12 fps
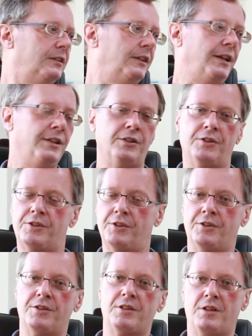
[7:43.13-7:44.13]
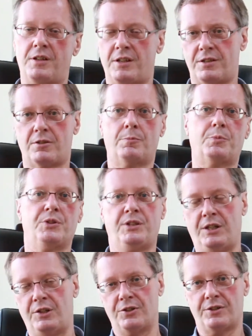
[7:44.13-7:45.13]
And there are certain statistical
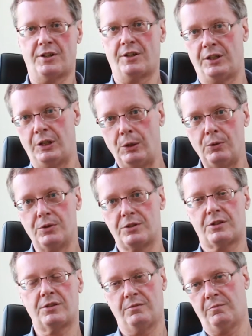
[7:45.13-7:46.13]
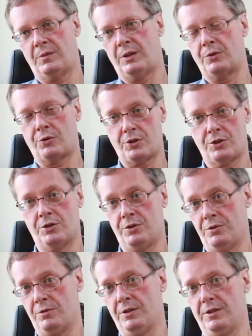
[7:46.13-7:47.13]
procedures that are used in order to
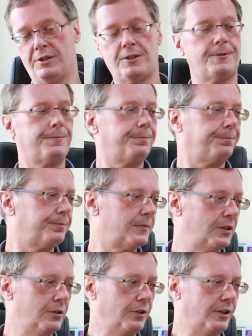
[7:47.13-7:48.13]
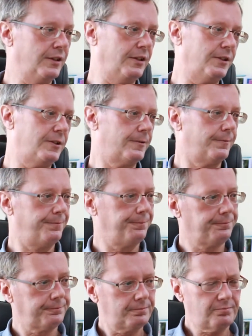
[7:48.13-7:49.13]
do this, to look at this.
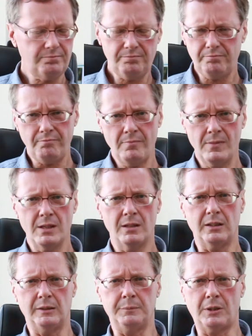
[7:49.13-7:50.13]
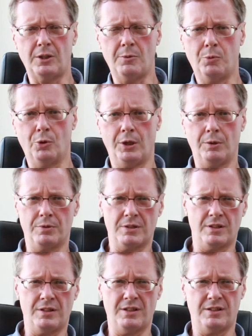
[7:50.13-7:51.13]
I'm not going to bore you with
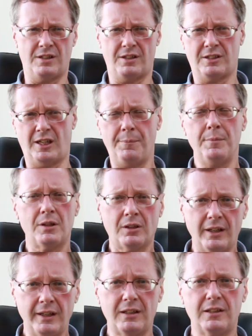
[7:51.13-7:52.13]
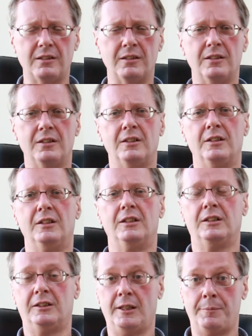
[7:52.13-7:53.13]
statistics. I happen to like it.
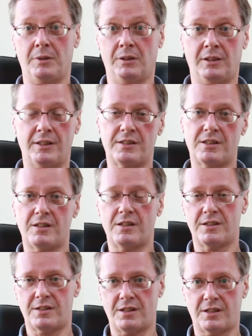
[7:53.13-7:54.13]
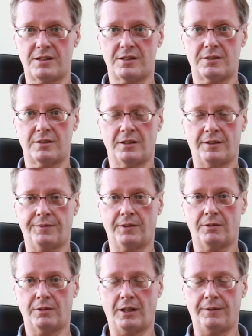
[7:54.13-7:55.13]
I happen to like statistics. I
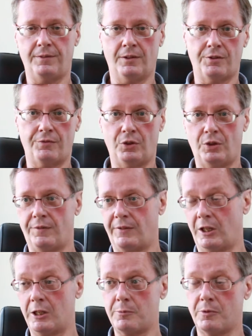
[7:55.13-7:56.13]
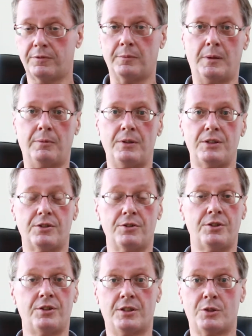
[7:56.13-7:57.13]
found it very valuable for my
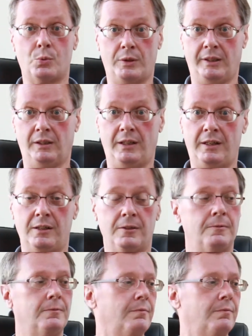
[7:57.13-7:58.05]
research, and that's why I like it.